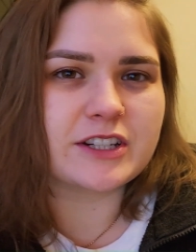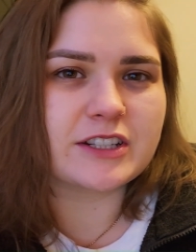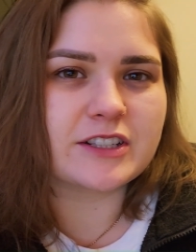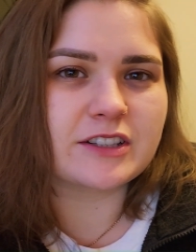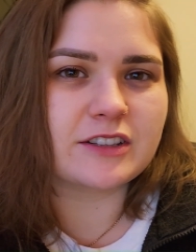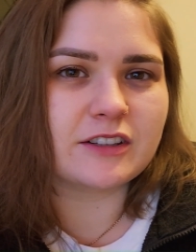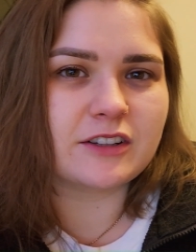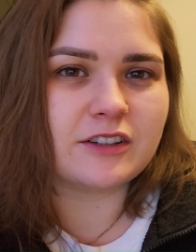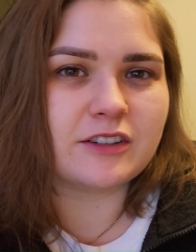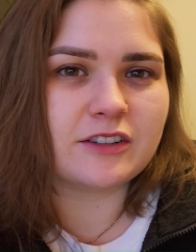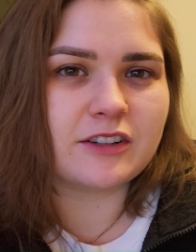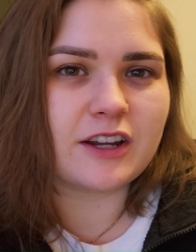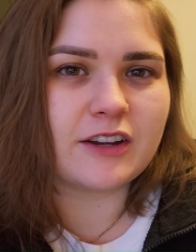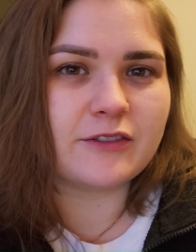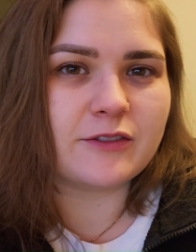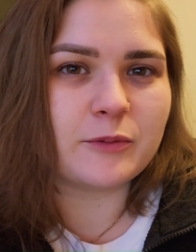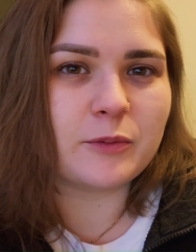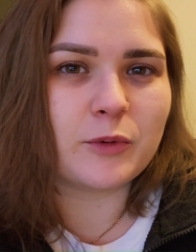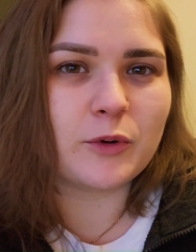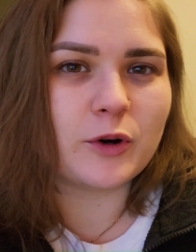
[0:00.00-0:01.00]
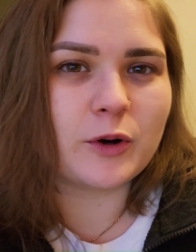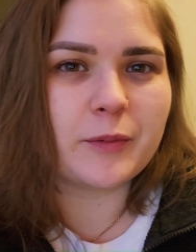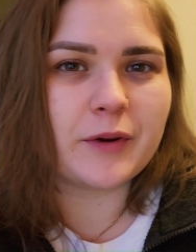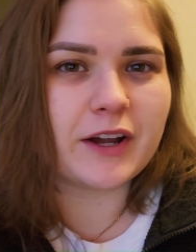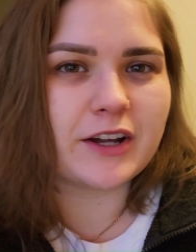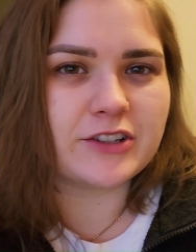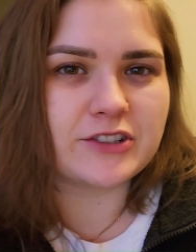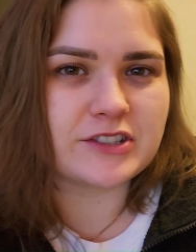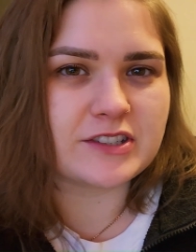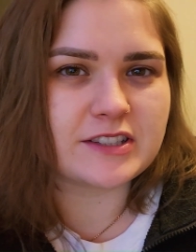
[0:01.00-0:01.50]
to learn even more
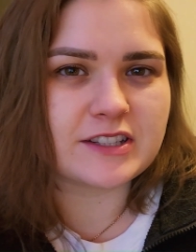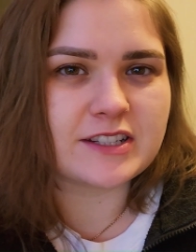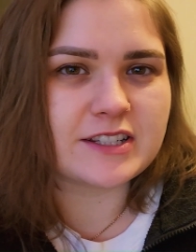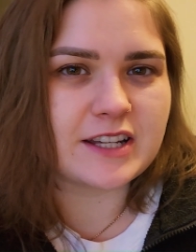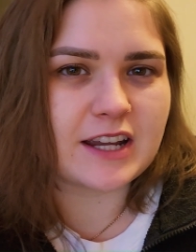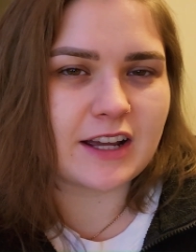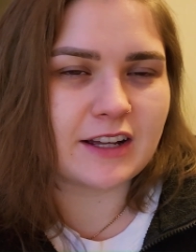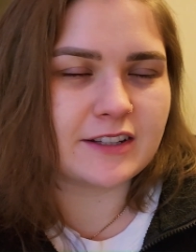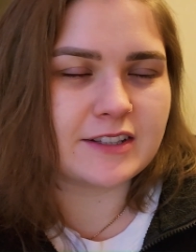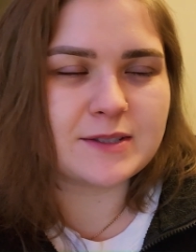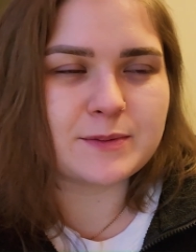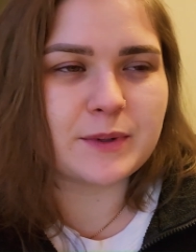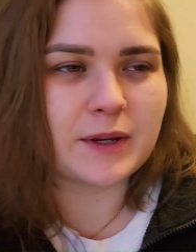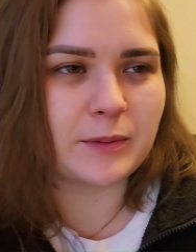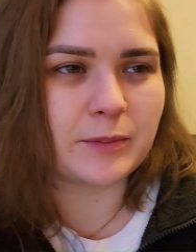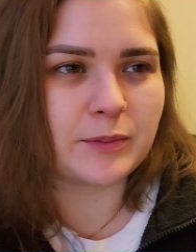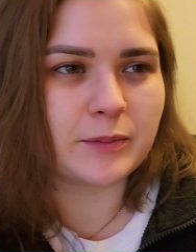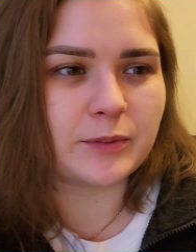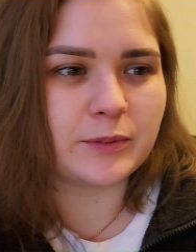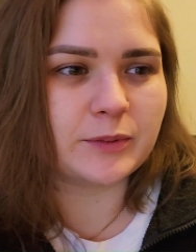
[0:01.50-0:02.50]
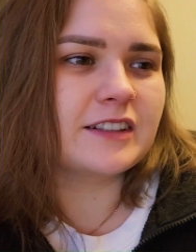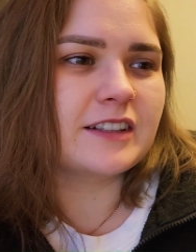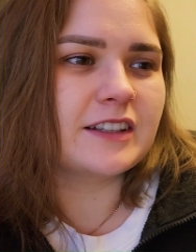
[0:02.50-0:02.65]
about just the townspeople.